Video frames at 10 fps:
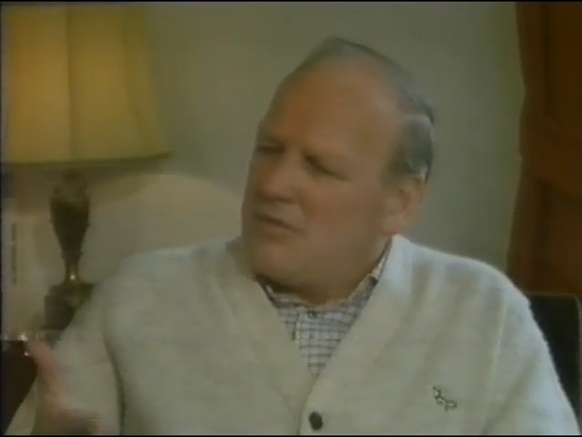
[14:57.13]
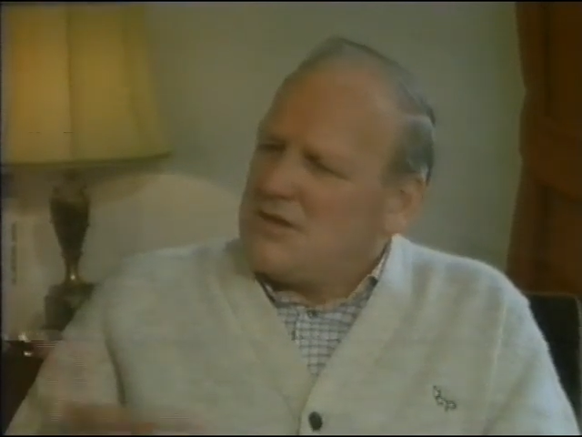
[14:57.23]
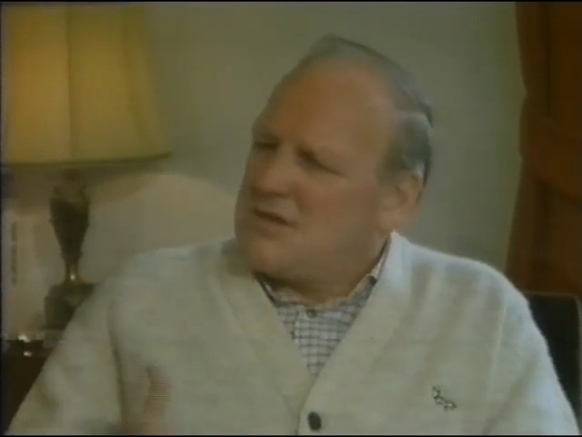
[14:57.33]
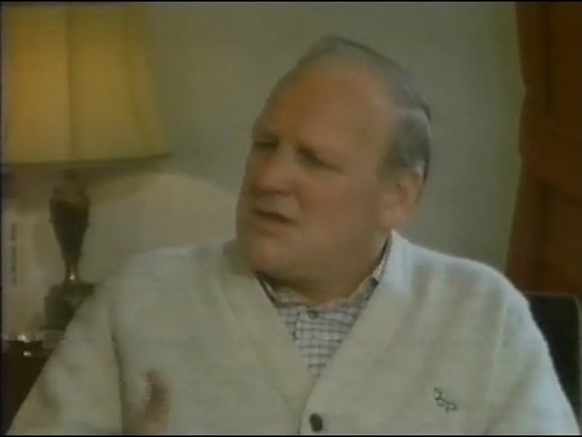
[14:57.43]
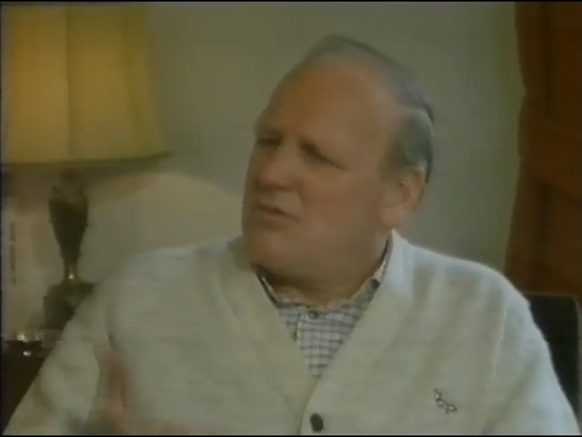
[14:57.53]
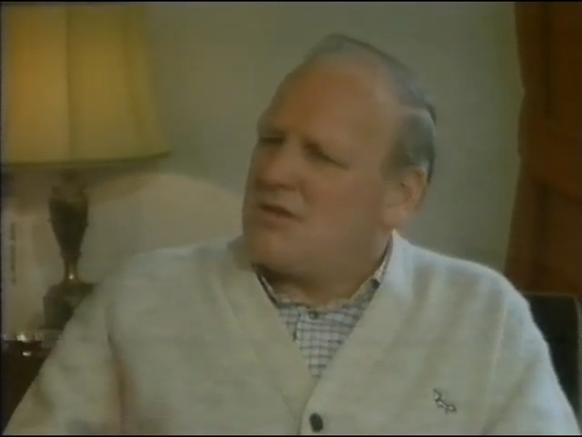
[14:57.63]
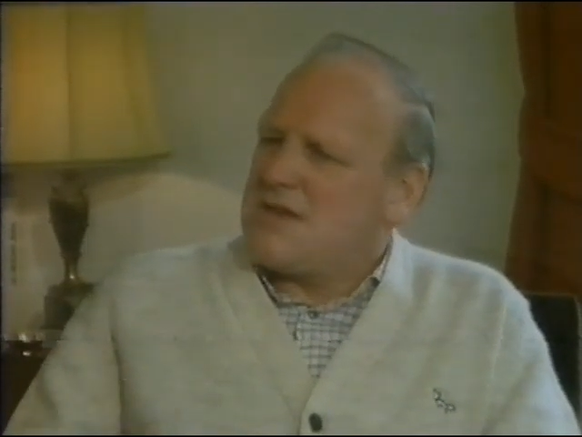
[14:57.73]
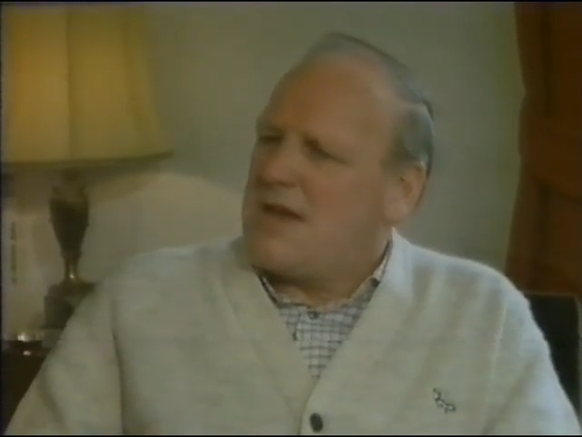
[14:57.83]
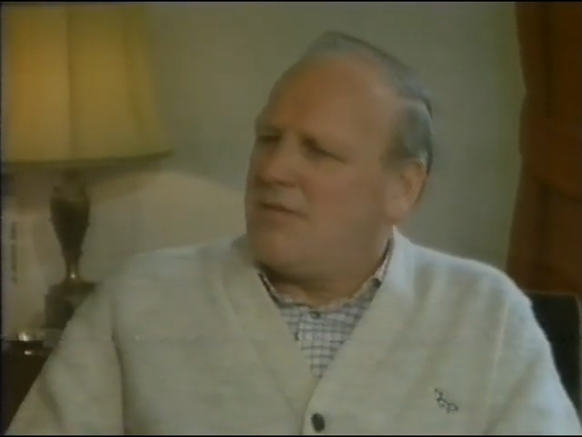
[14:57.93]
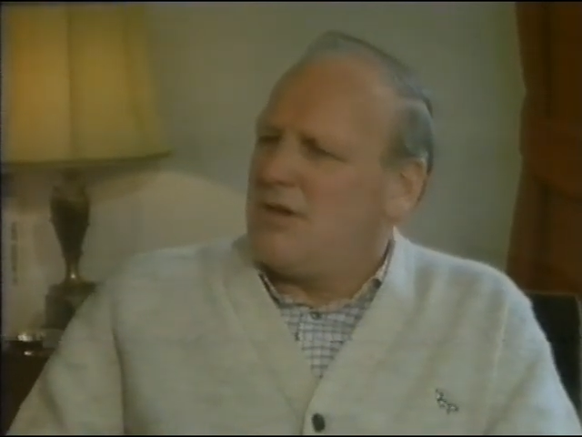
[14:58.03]
But you see
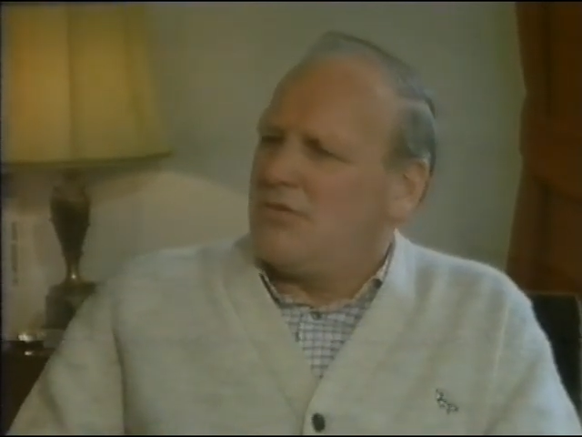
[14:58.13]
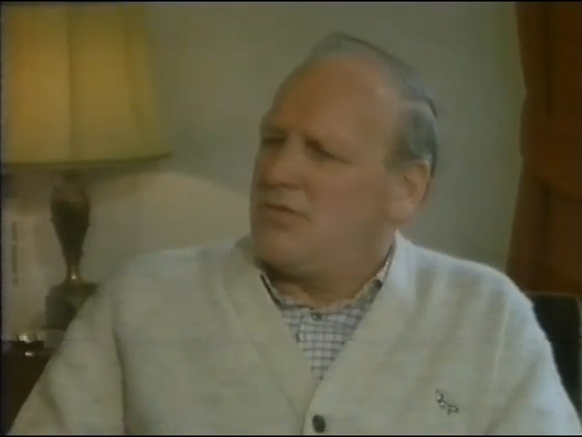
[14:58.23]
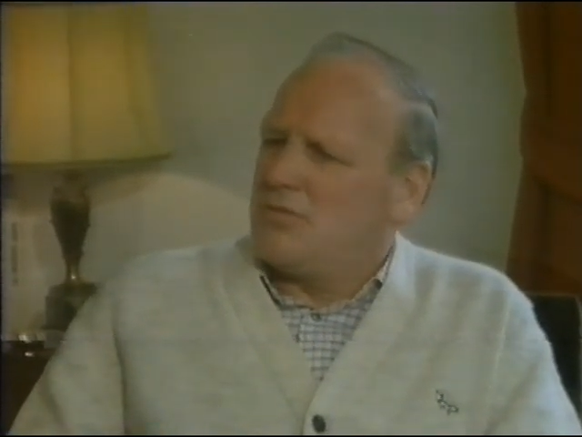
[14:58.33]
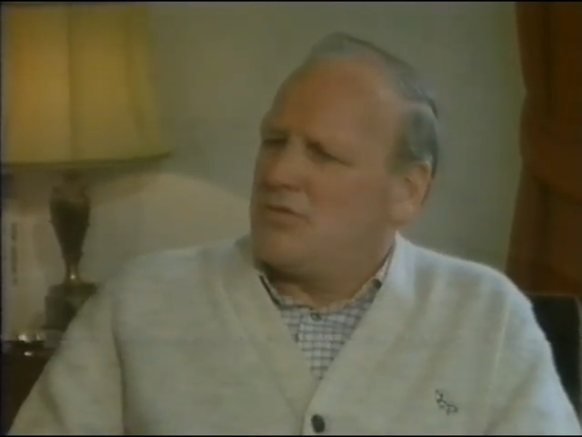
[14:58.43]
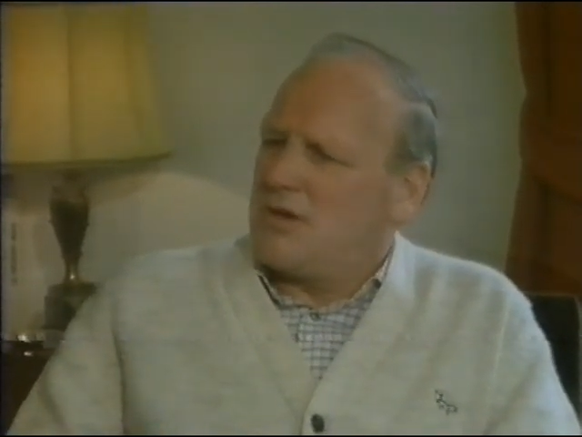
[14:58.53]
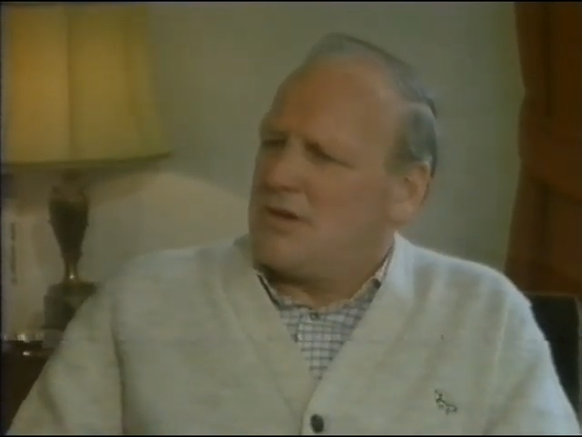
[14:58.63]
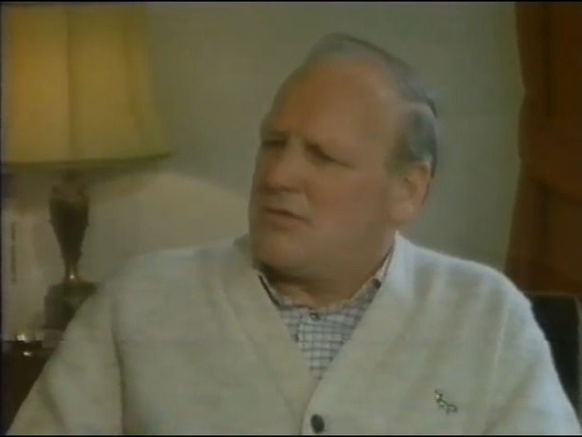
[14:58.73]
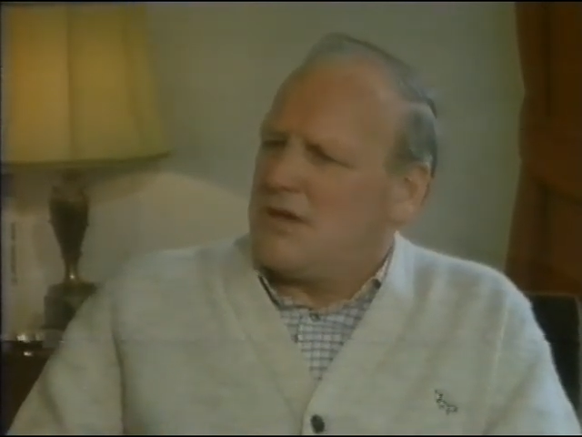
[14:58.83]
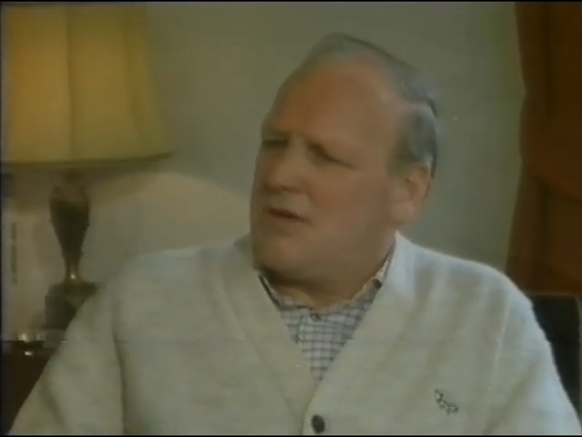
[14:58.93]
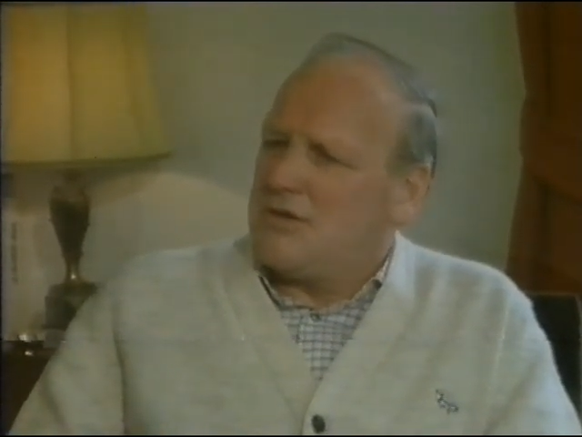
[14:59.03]
what's happening at football
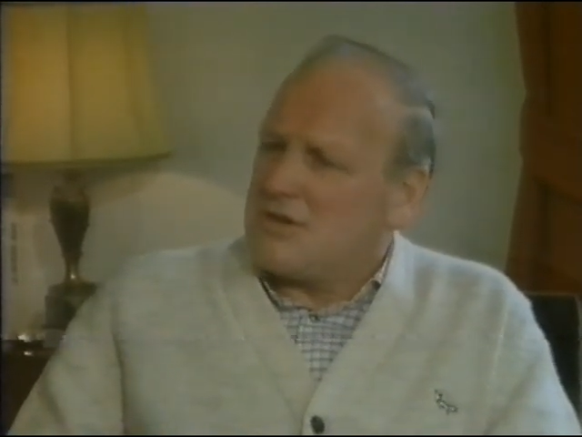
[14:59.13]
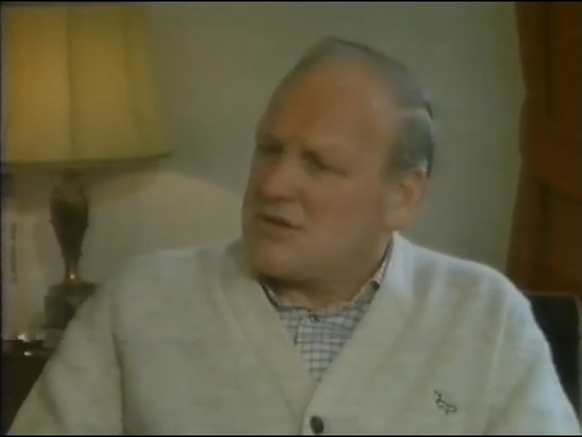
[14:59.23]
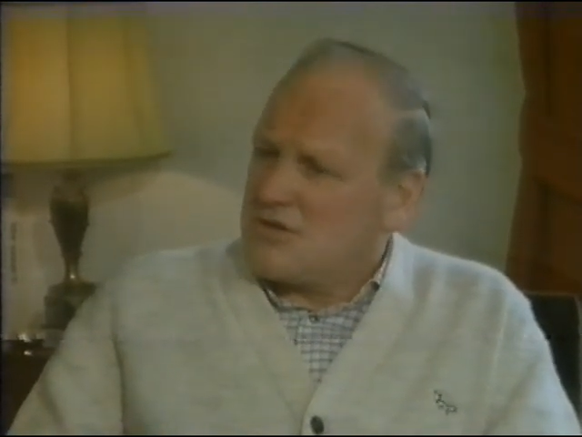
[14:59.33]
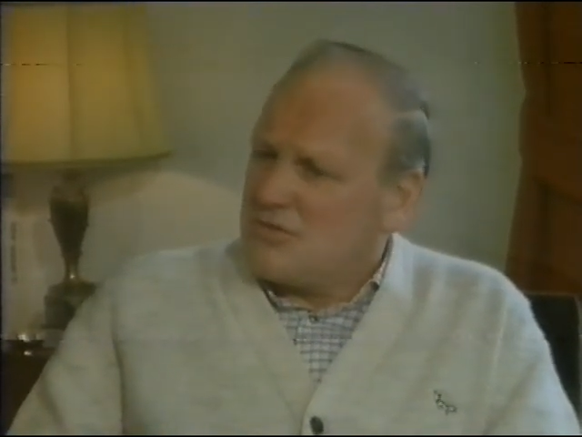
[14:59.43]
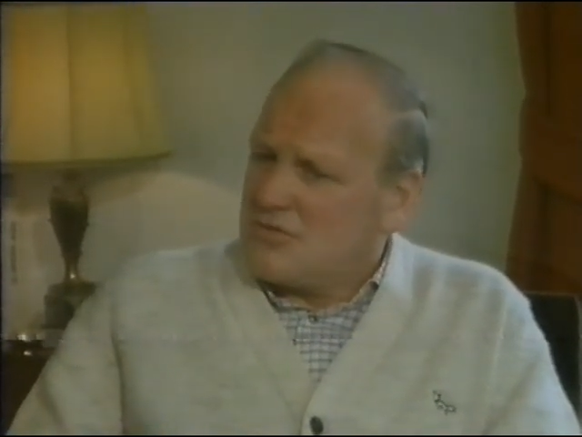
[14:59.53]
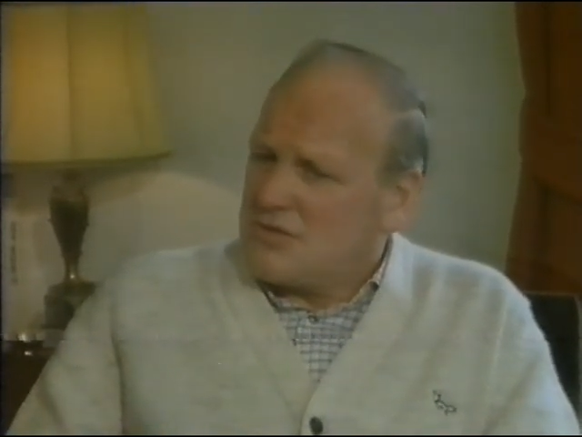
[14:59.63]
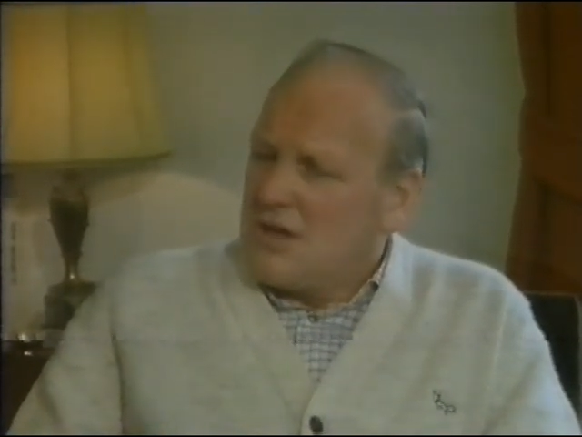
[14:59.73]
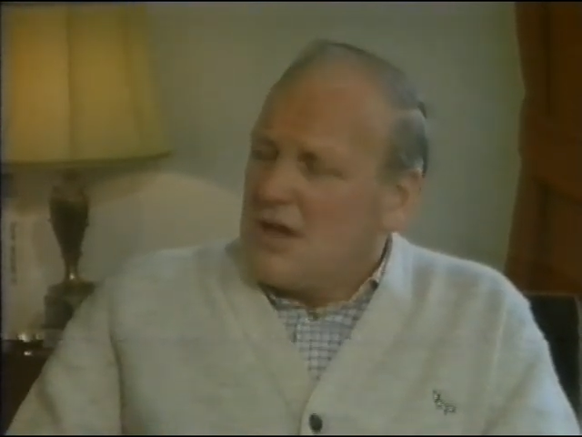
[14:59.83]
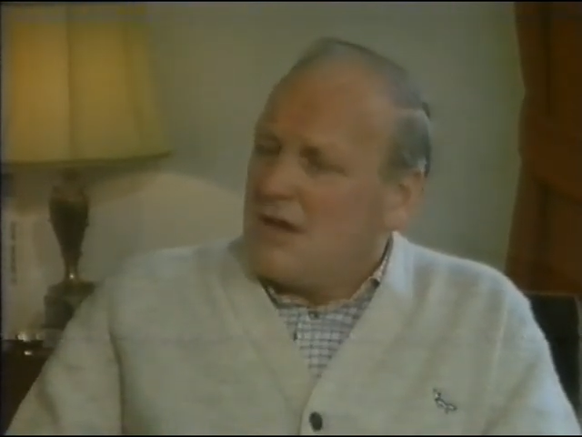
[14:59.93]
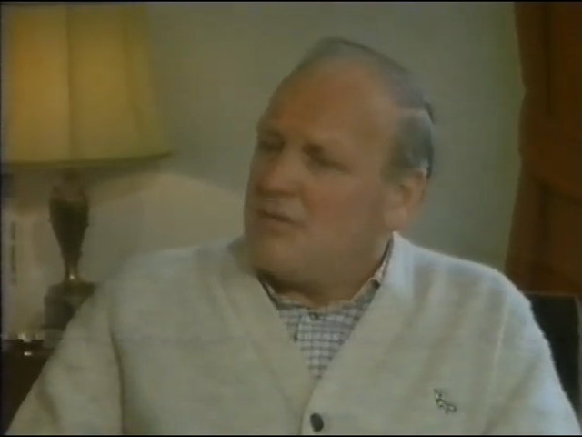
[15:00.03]
clubs now and at schools.
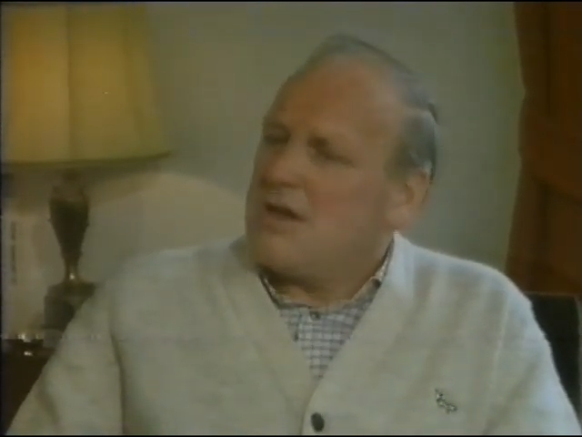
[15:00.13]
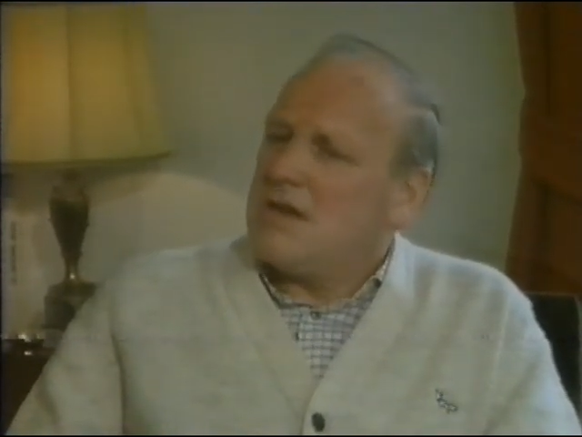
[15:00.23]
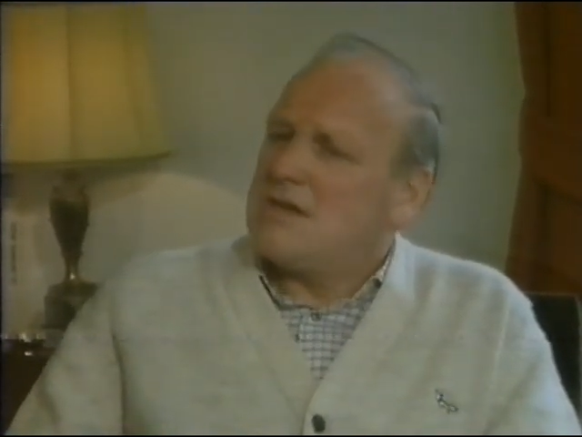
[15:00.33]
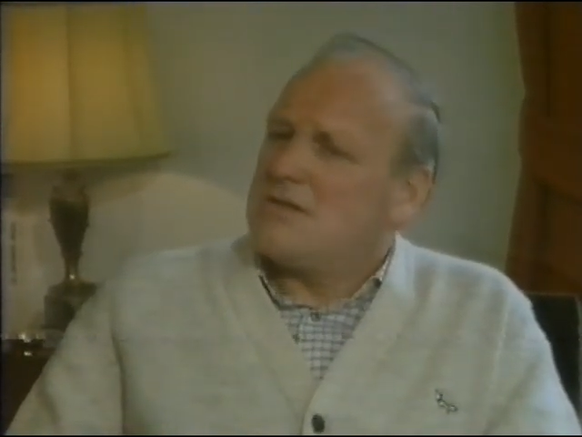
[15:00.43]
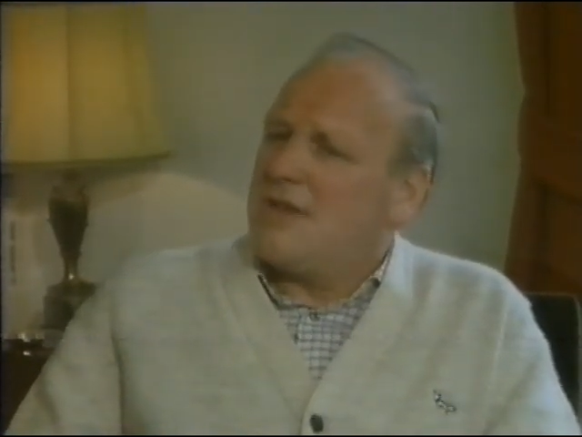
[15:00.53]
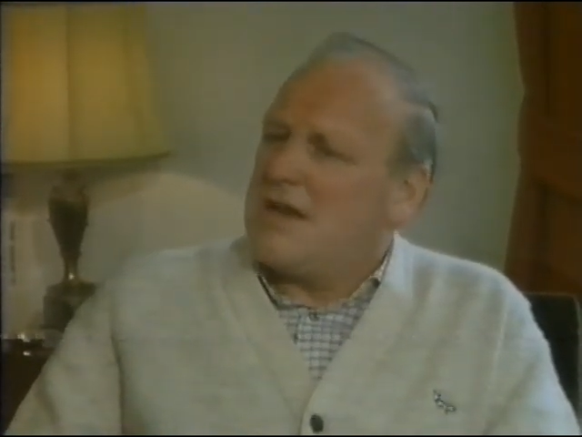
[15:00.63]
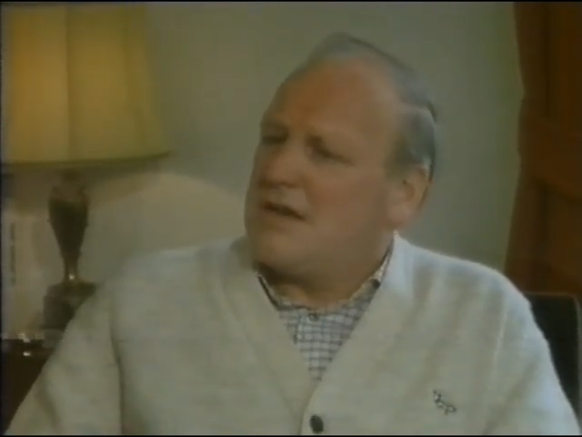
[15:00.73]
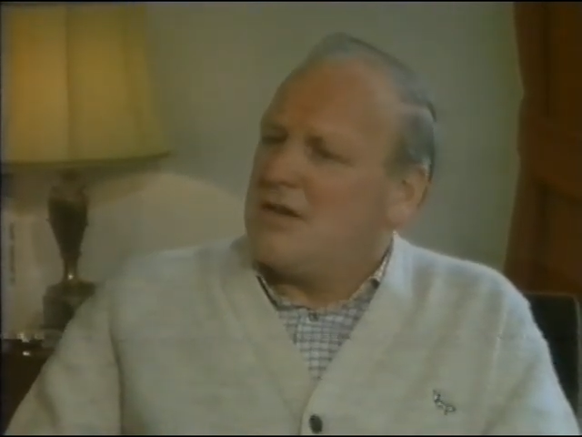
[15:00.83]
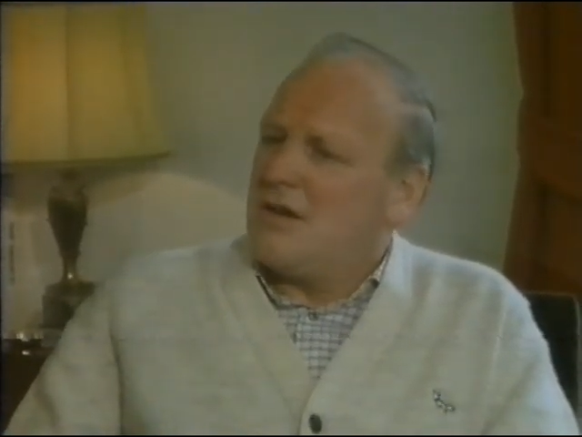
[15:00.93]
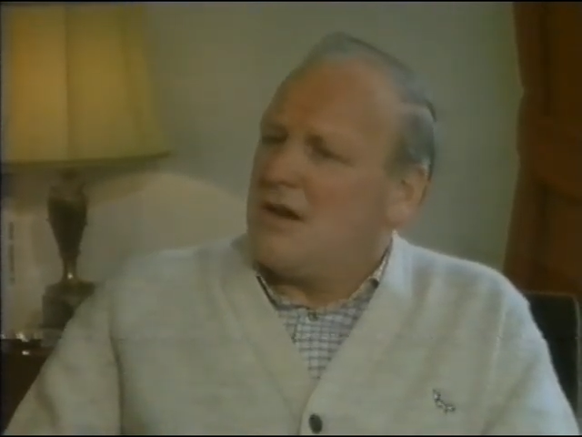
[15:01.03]
I mean, kids of eight